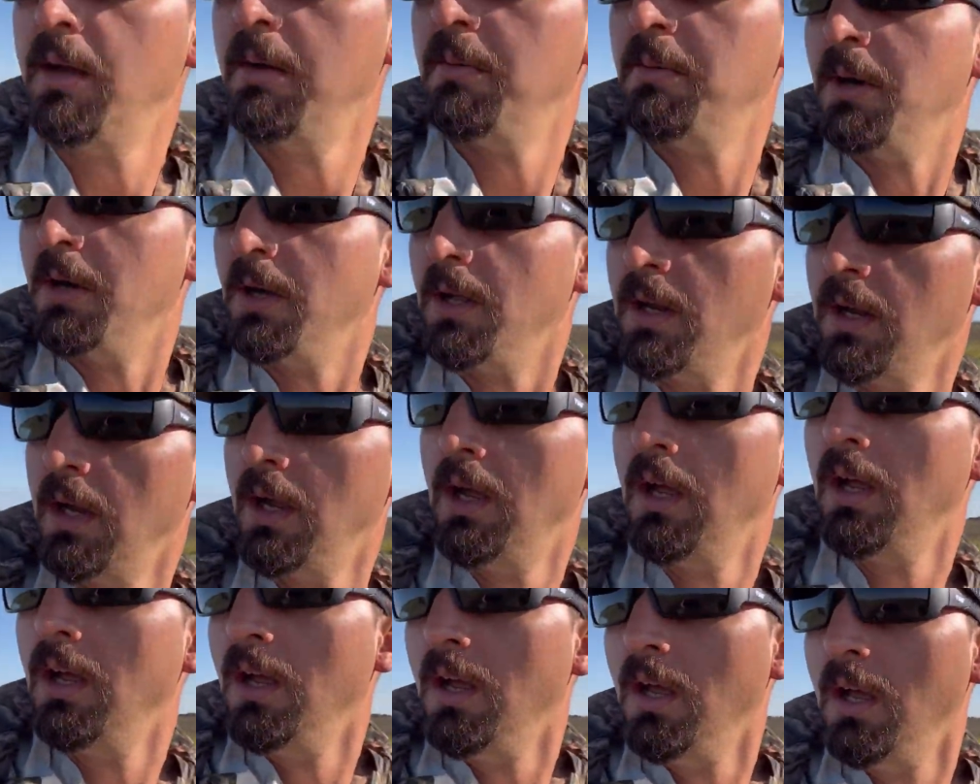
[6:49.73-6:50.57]
but
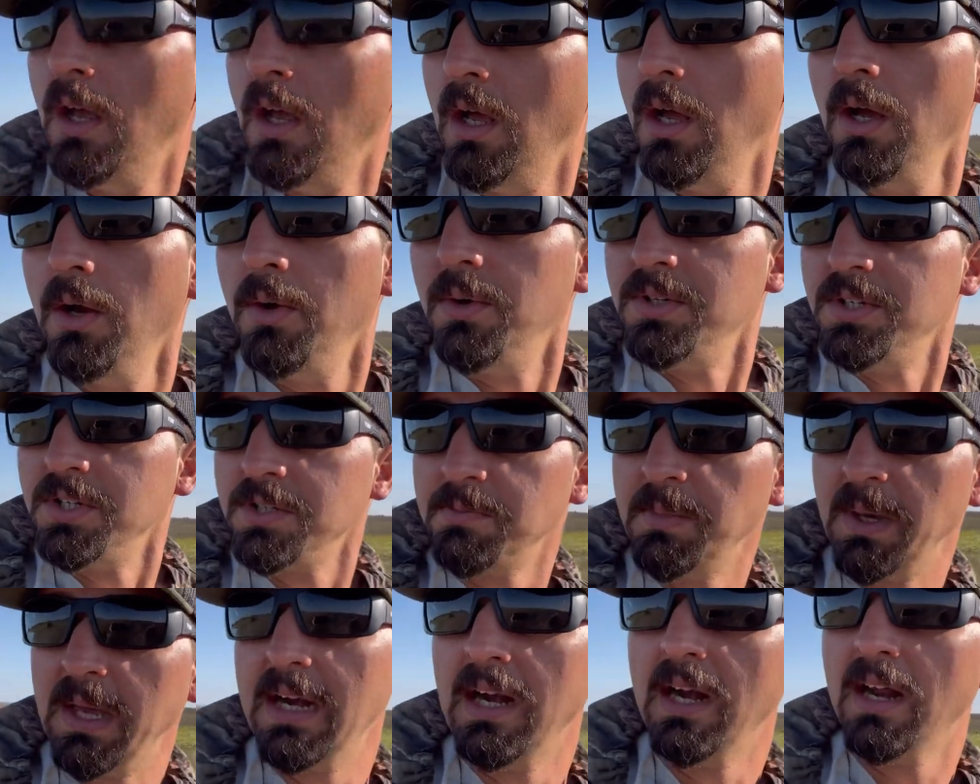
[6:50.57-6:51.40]
we
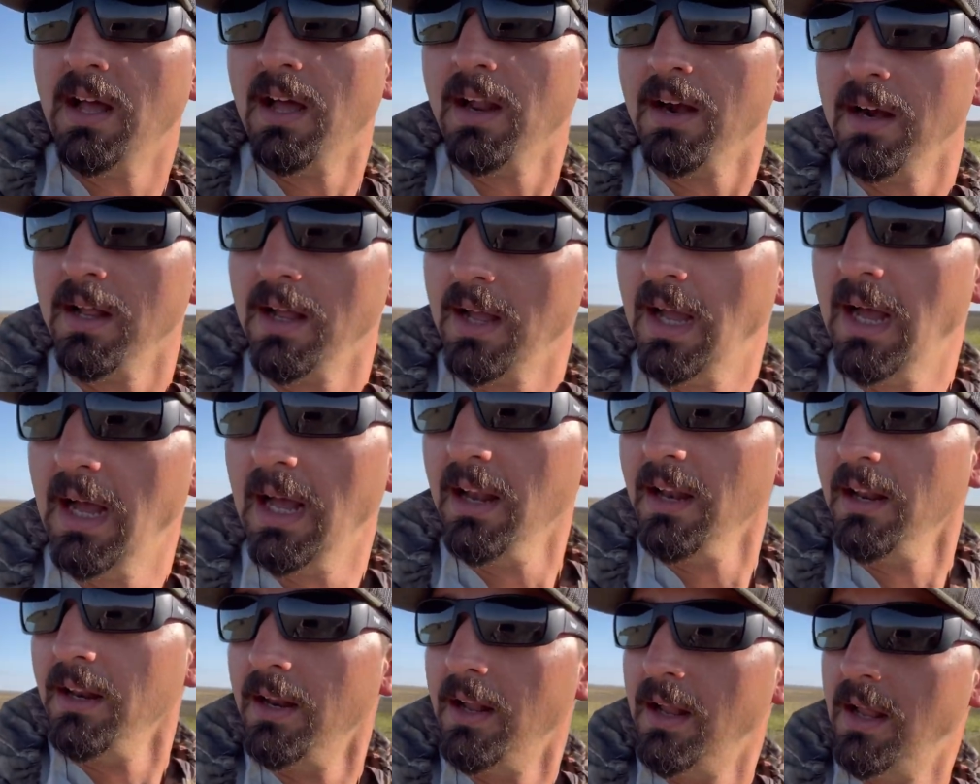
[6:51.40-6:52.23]
just made it out to the
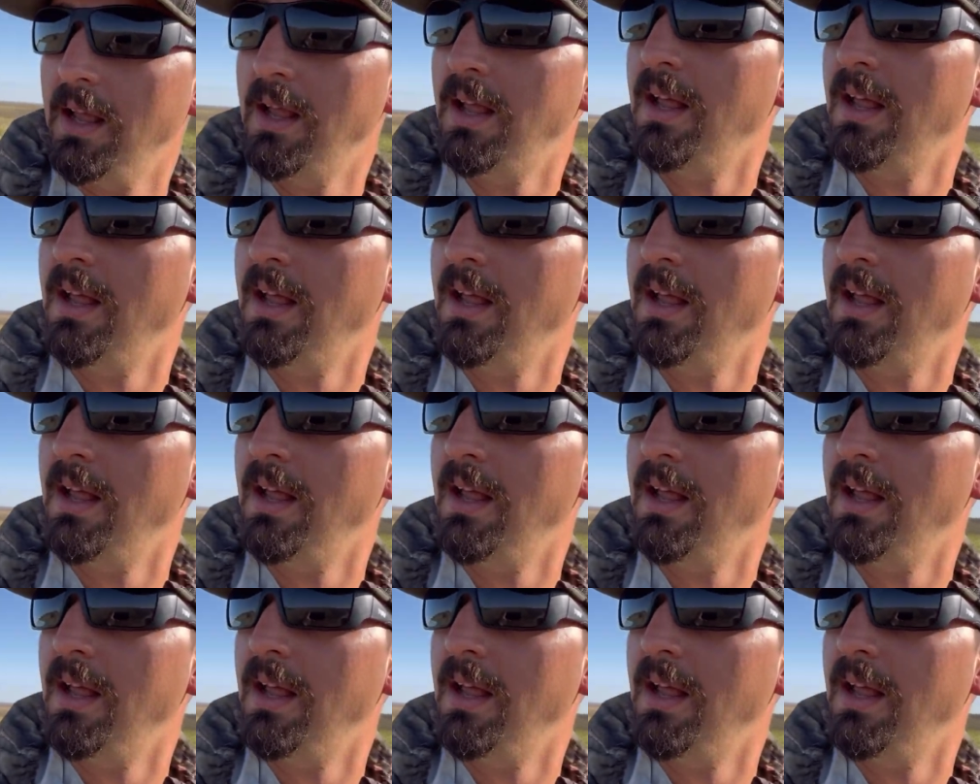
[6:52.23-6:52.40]
island.